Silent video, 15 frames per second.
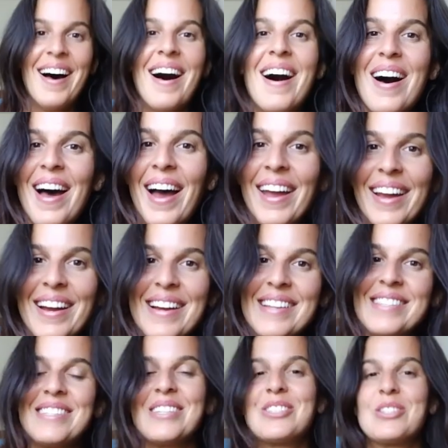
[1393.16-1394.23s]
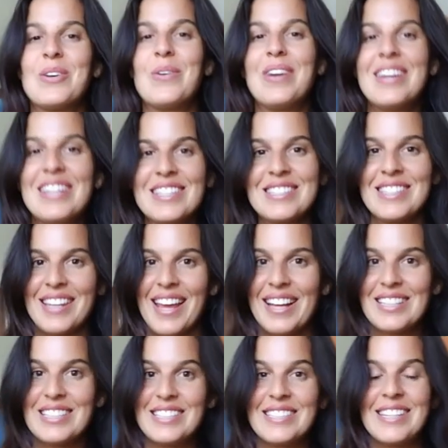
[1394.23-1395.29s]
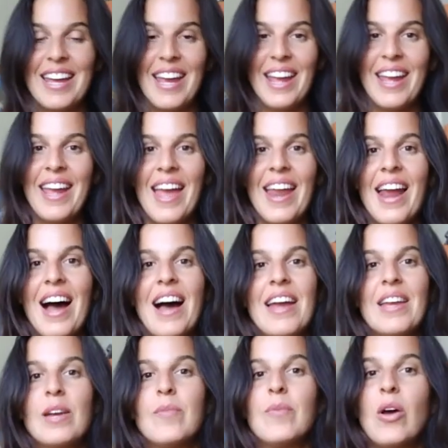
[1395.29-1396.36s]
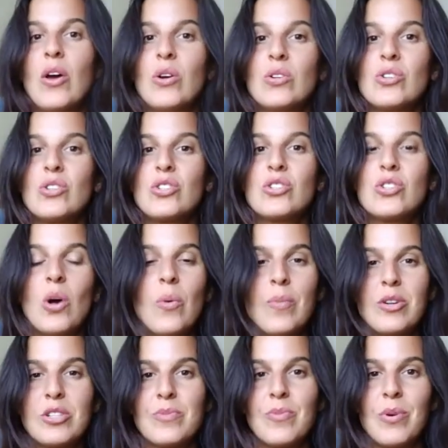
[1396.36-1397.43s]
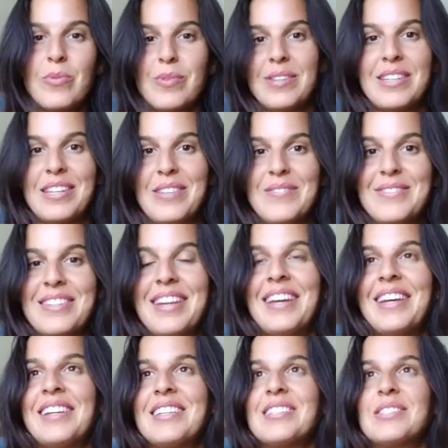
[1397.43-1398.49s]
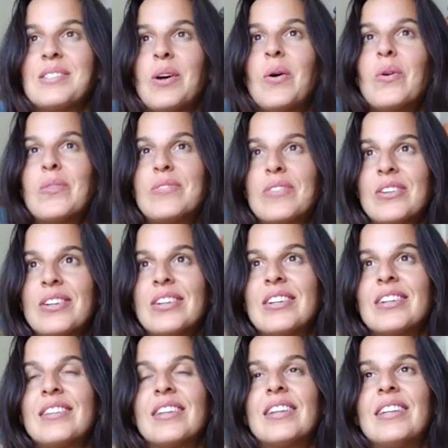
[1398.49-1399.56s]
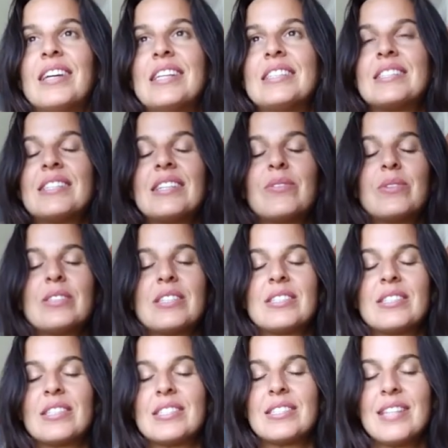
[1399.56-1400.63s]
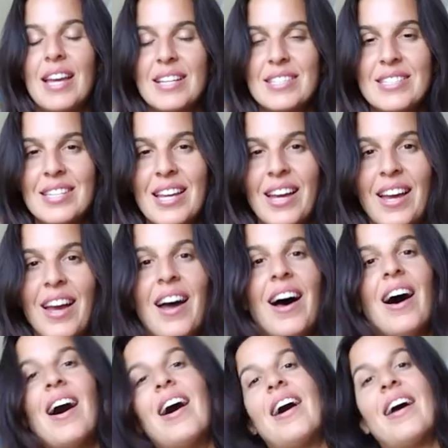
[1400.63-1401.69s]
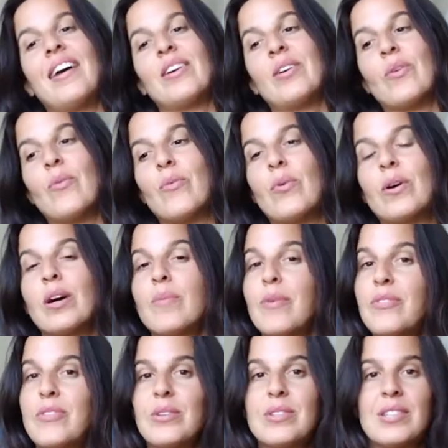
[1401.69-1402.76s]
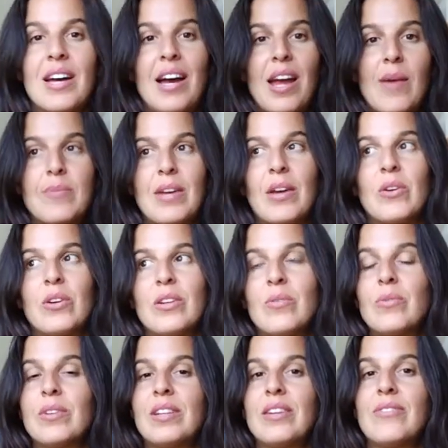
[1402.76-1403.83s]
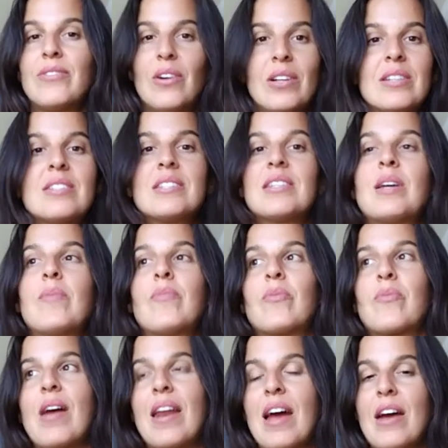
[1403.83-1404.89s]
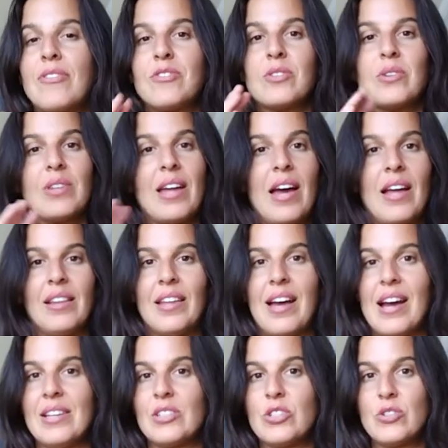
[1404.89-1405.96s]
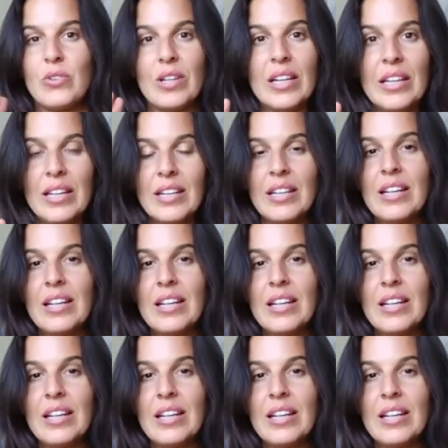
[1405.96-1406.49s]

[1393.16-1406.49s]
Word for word: Hi guys, so it is the next day and I am so much more relieved. It is over, the cleanse, it was a success. I woke up a few times, I couldn't really fall asleep right after that last drink.